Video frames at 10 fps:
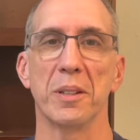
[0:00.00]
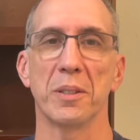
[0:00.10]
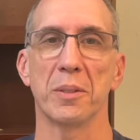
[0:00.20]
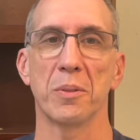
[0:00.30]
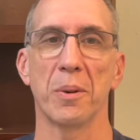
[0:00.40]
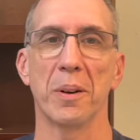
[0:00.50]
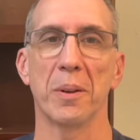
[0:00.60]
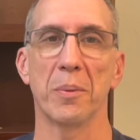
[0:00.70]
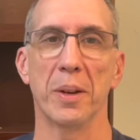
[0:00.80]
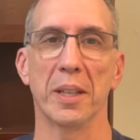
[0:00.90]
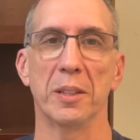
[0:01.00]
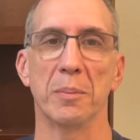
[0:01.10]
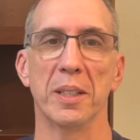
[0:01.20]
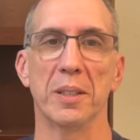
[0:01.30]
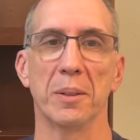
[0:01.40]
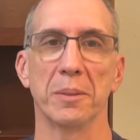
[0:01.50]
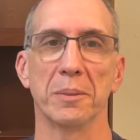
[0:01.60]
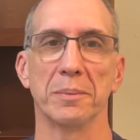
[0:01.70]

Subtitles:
is a story waiting to be told.